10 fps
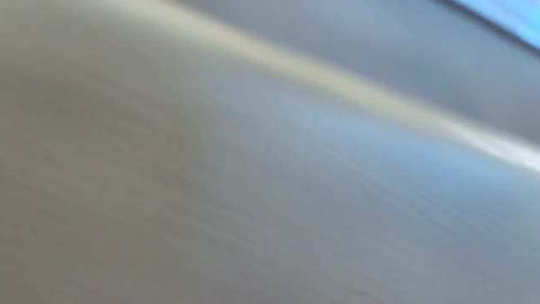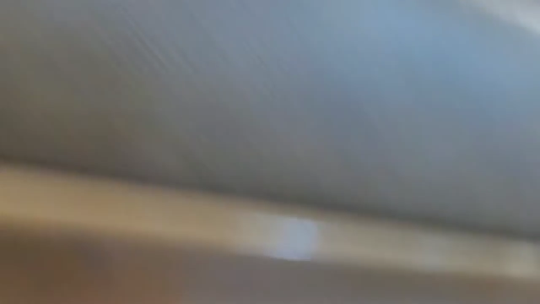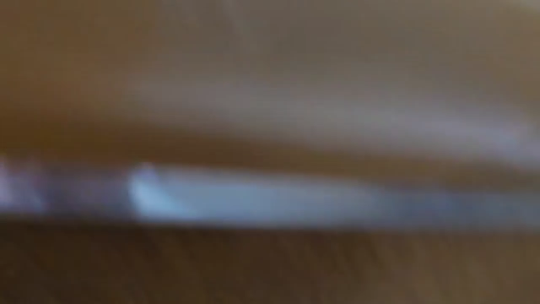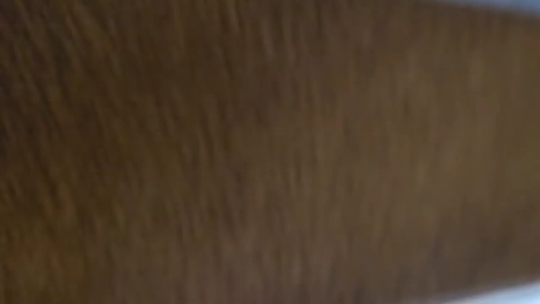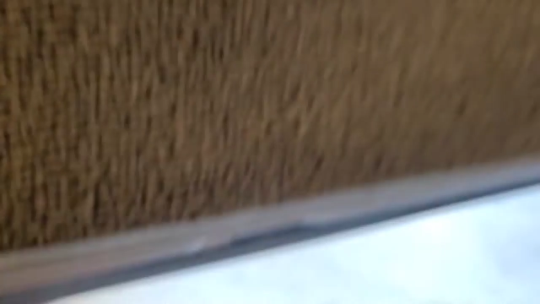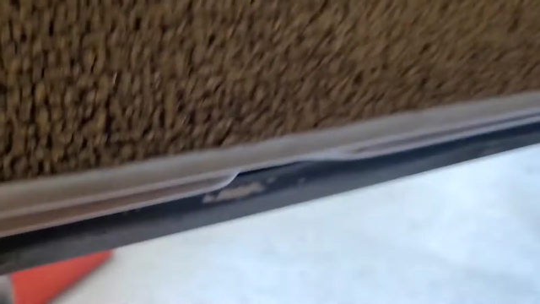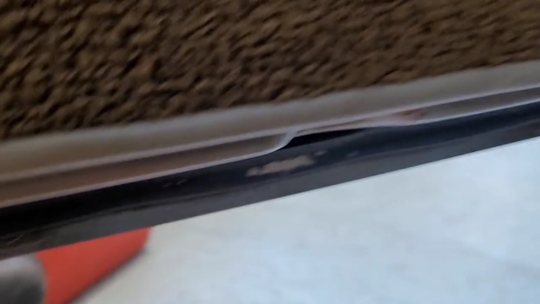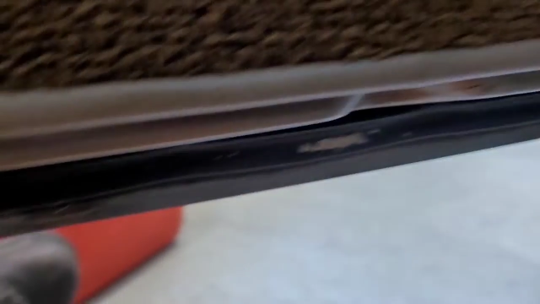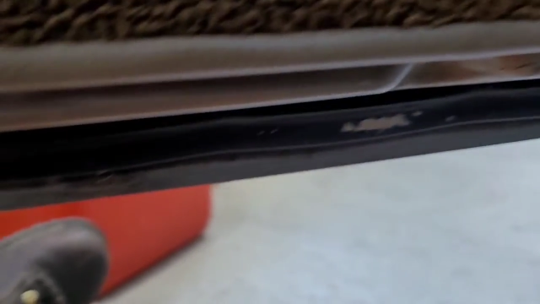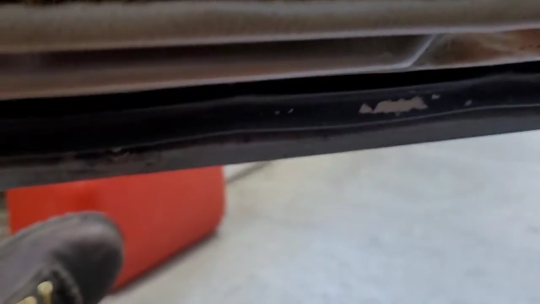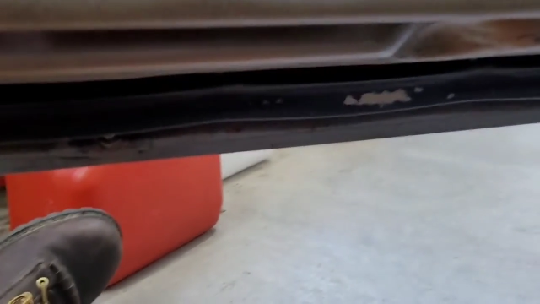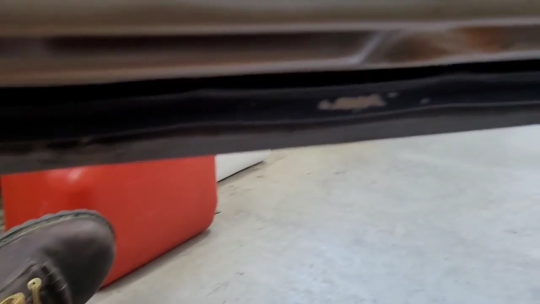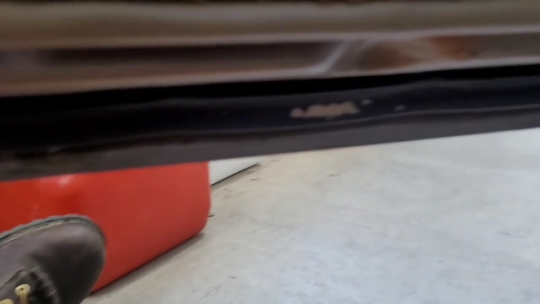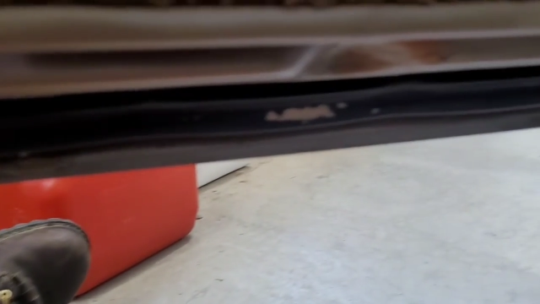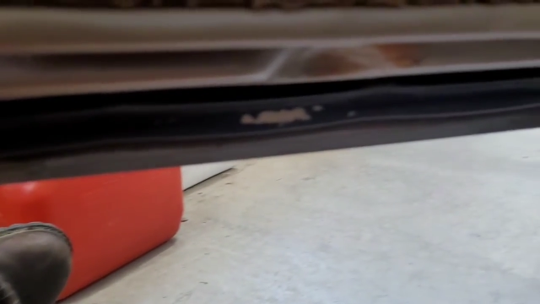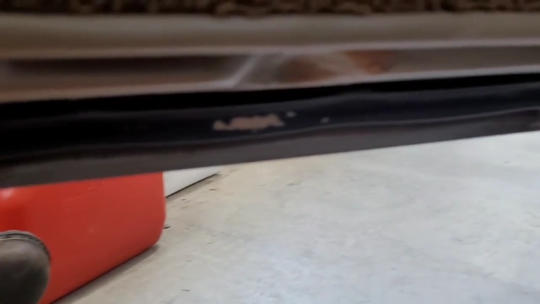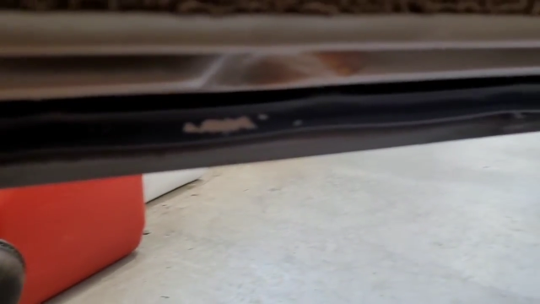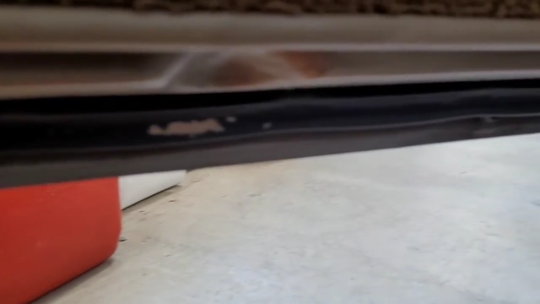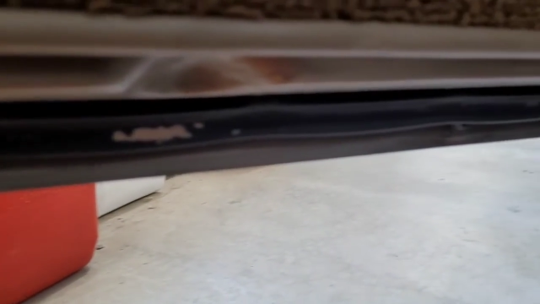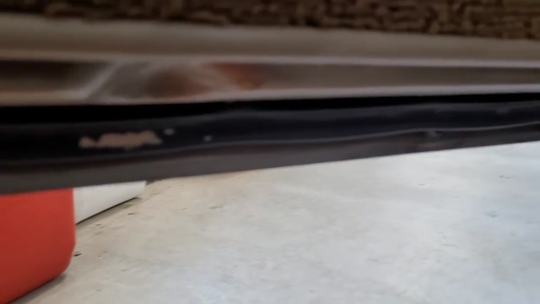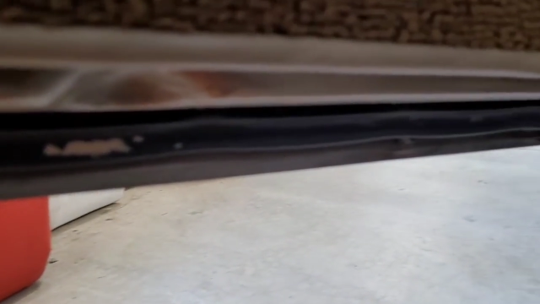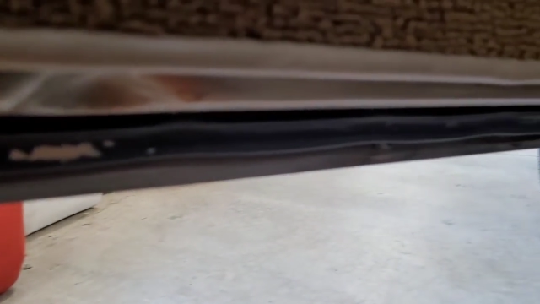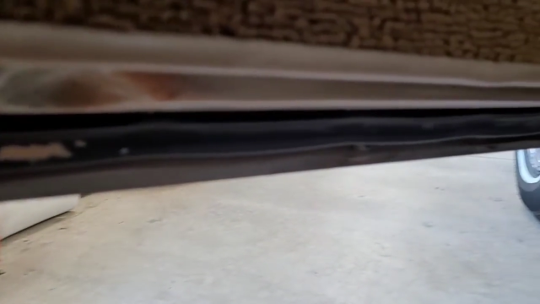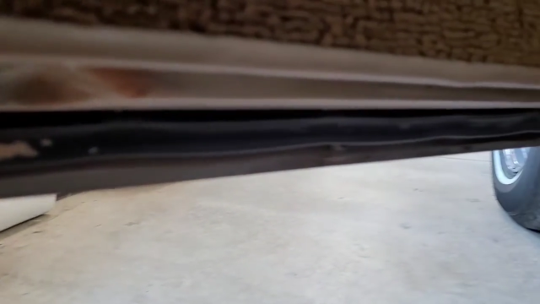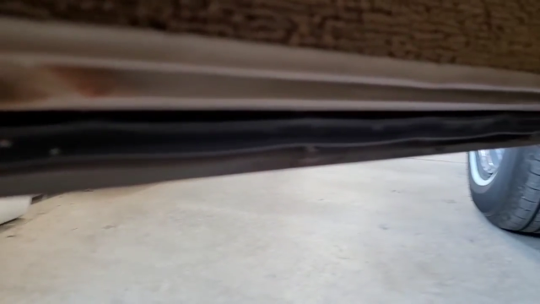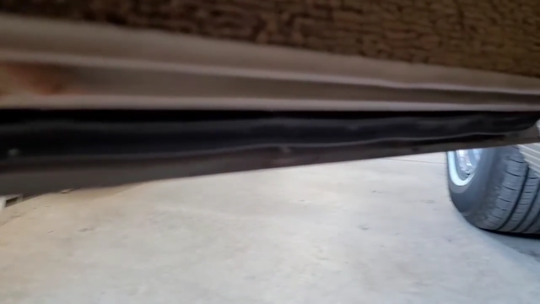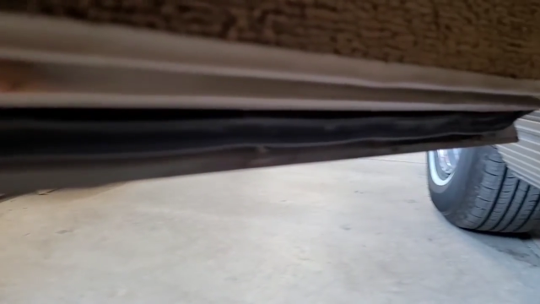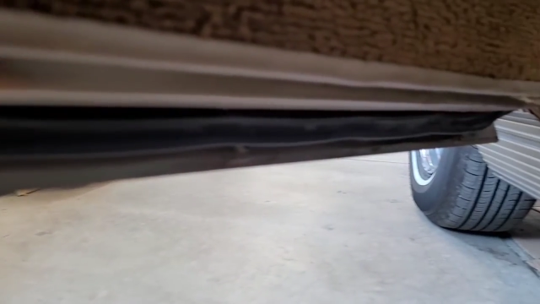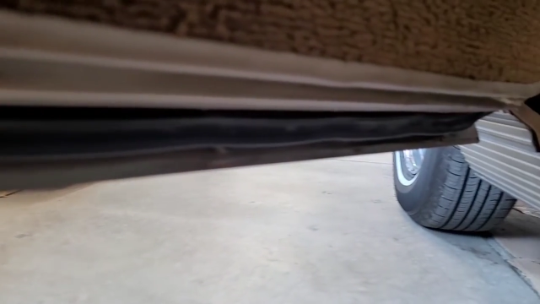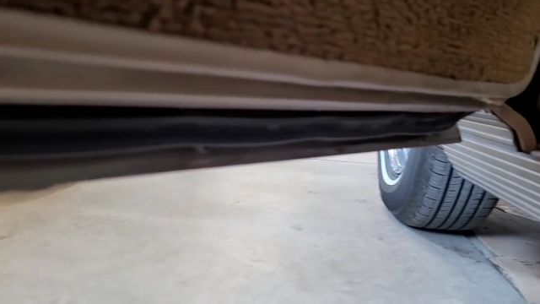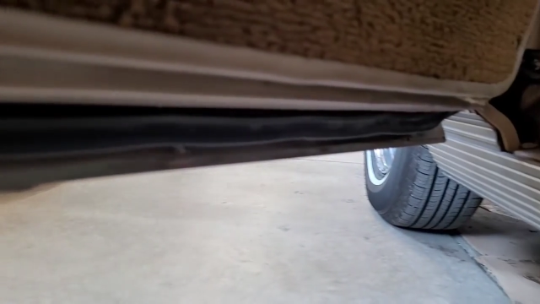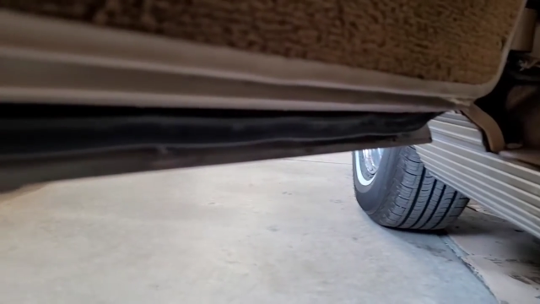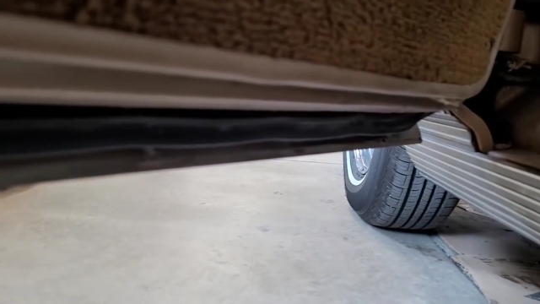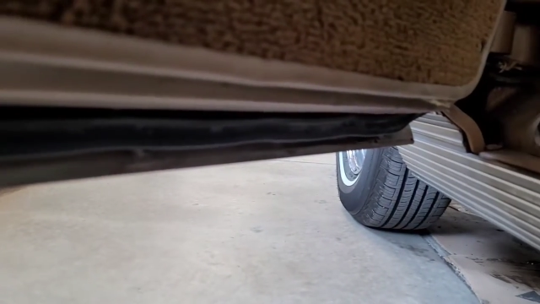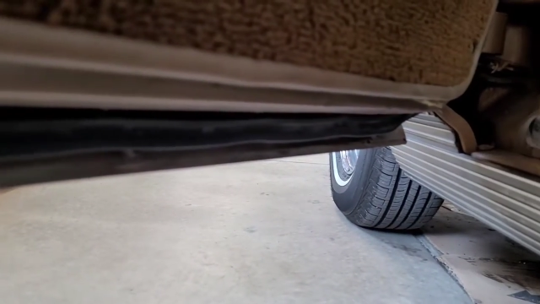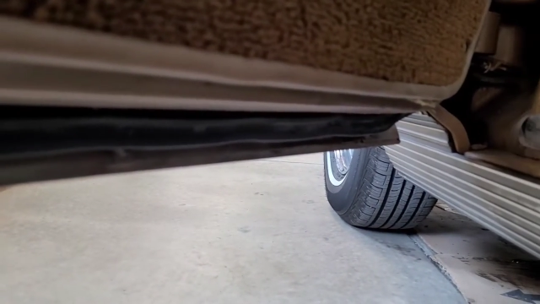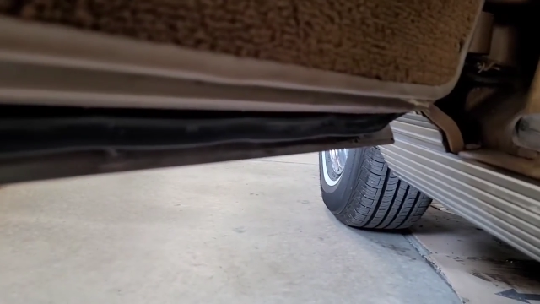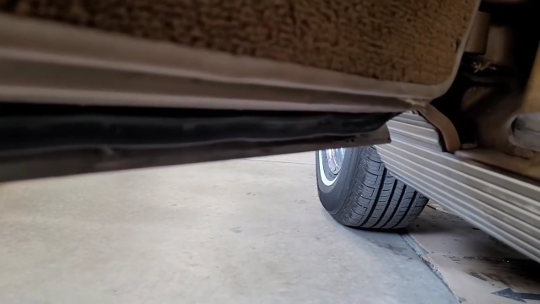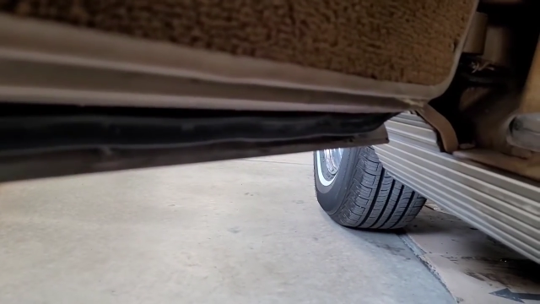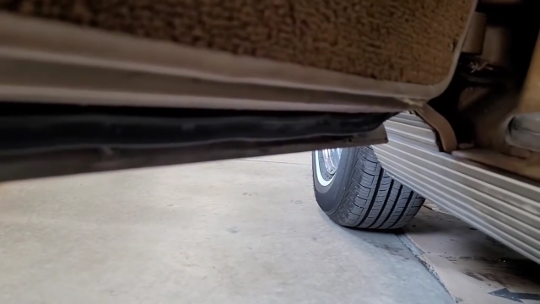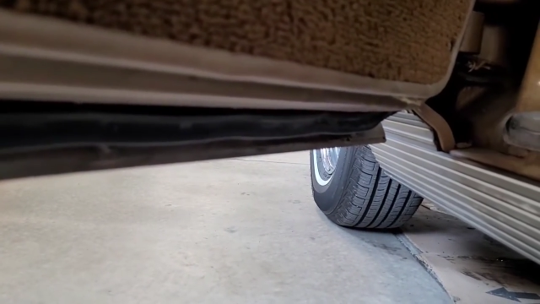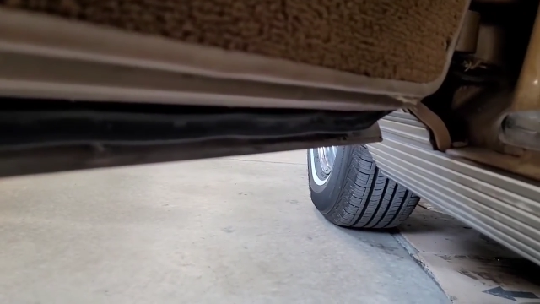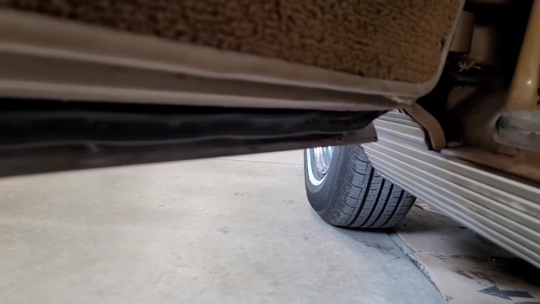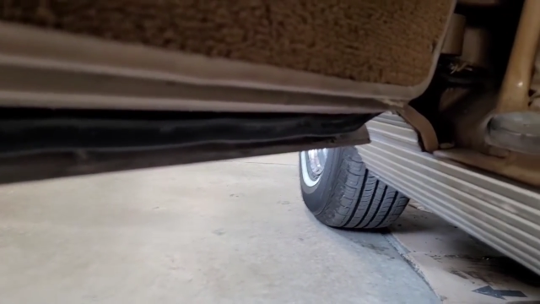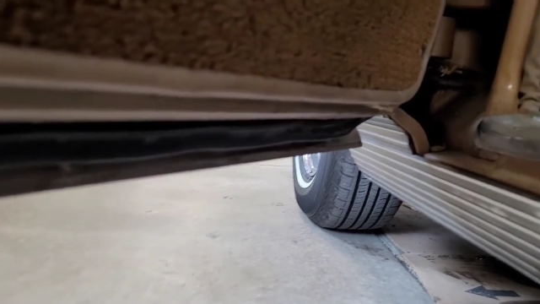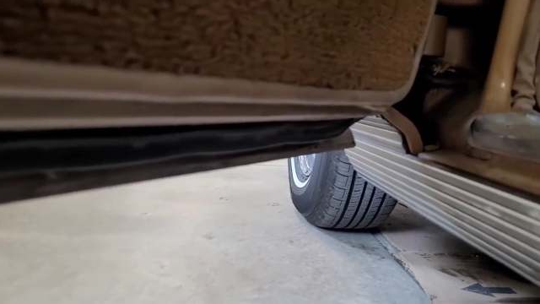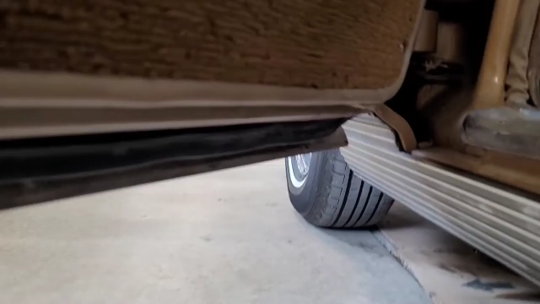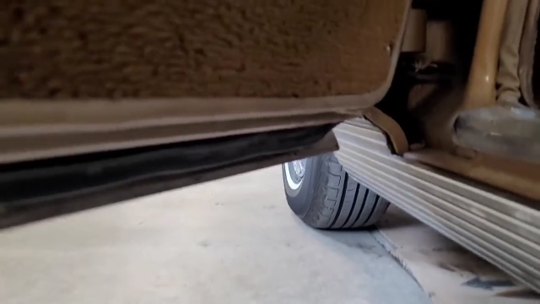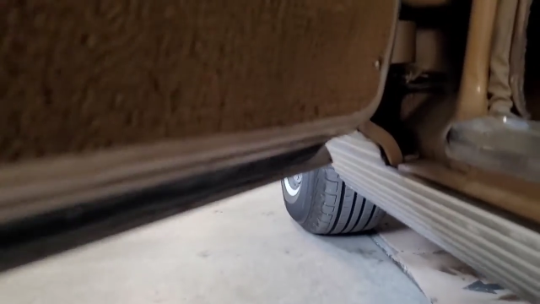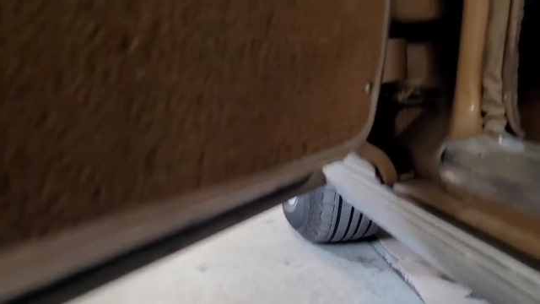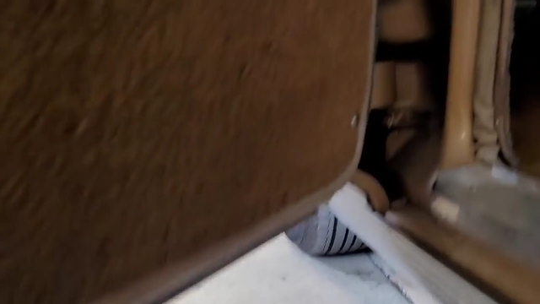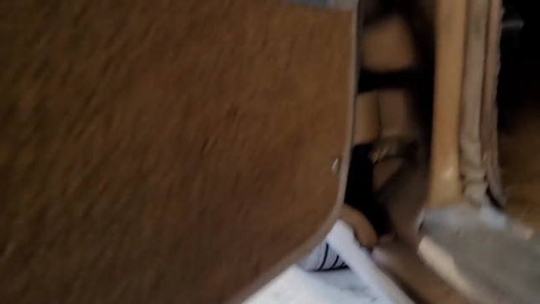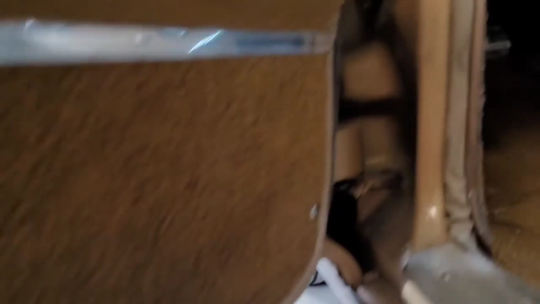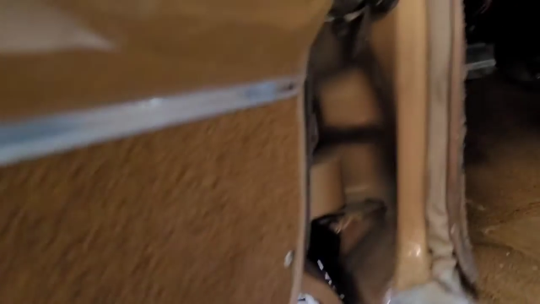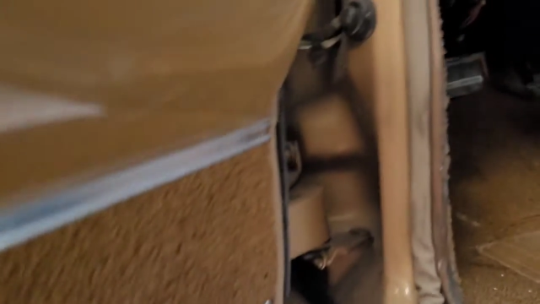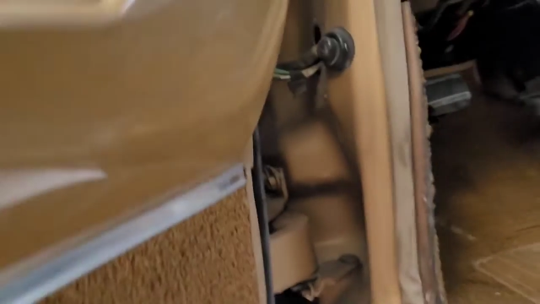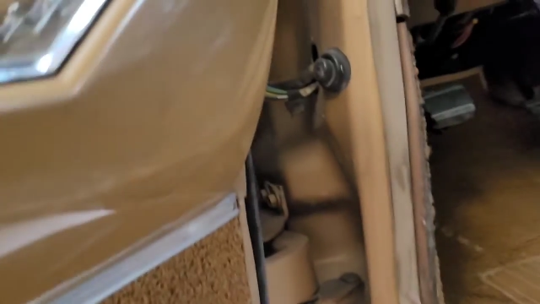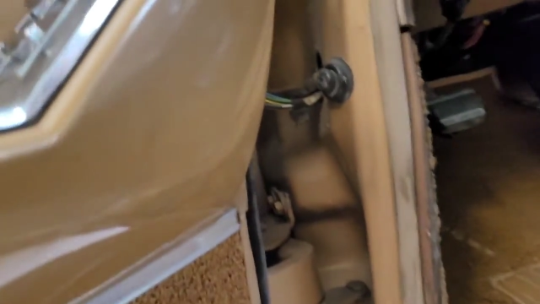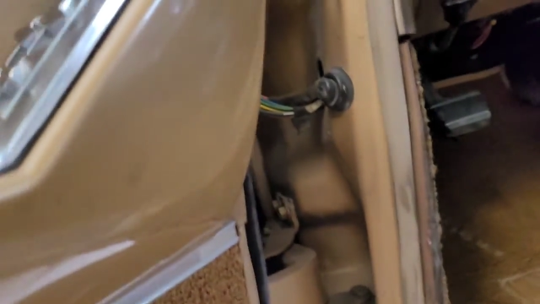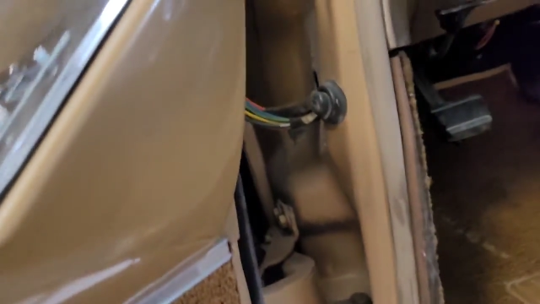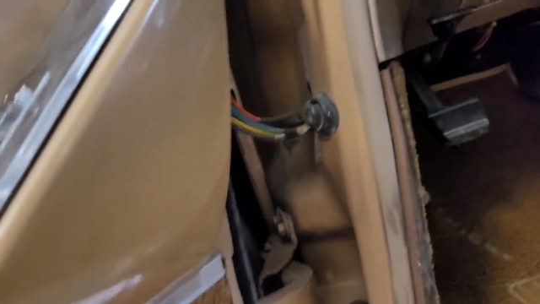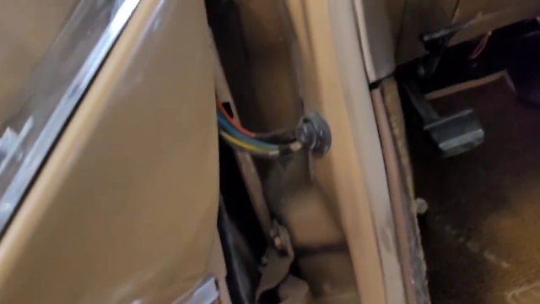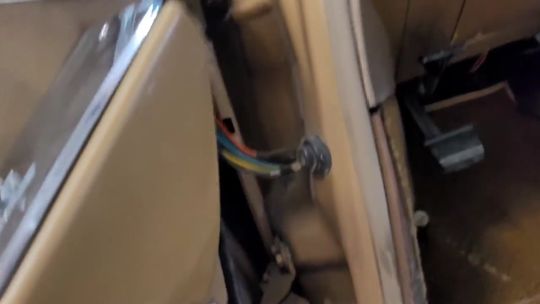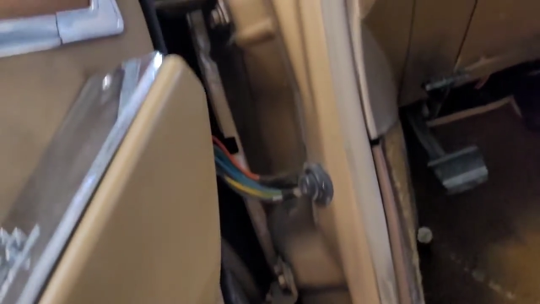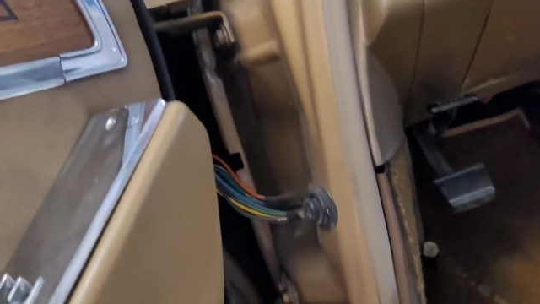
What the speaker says: (no speaker visible)